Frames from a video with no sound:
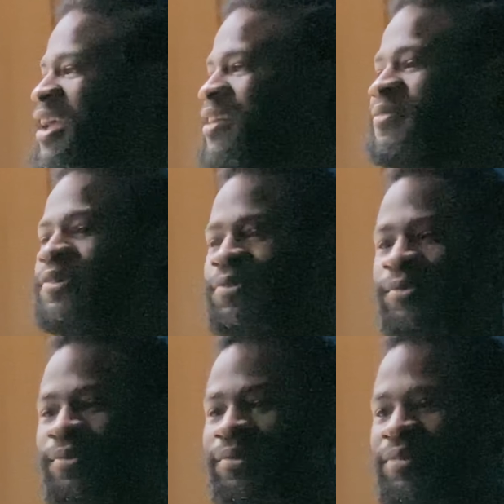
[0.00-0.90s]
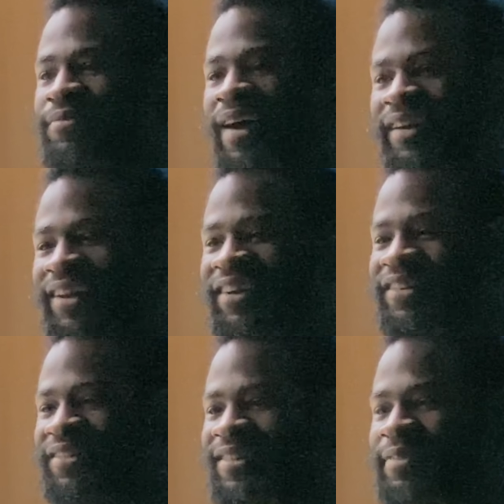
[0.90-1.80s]
If you find it in
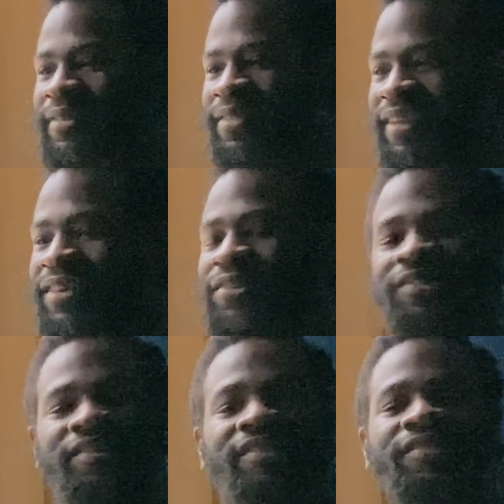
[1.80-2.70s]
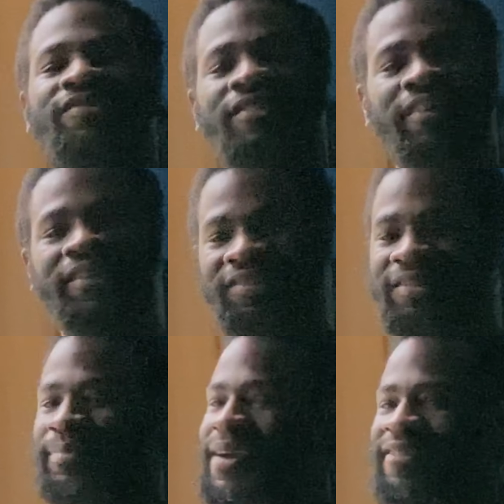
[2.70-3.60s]
yourself to think you're just as strong as your
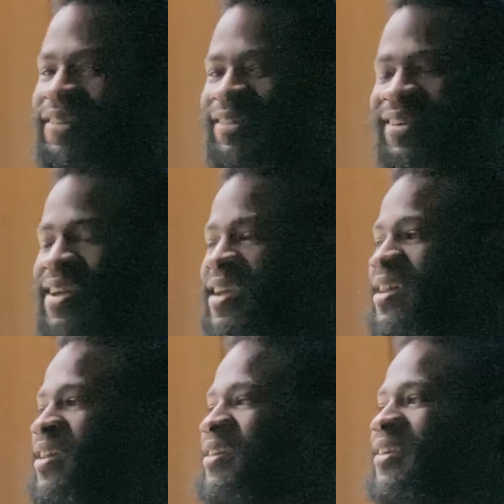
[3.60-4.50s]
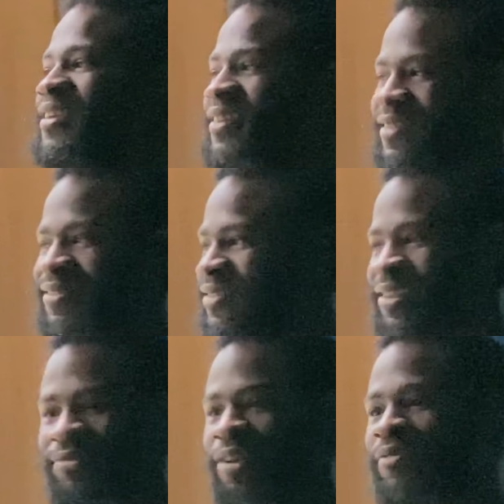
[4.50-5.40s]
parent,
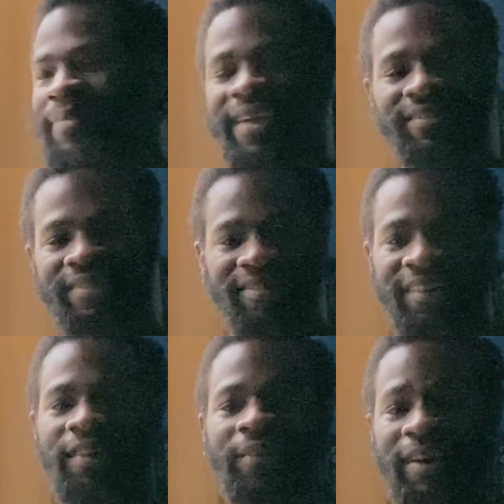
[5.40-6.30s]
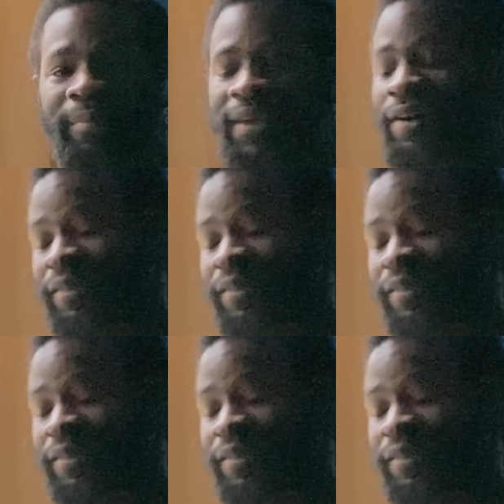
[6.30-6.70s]
the romance isn't going to be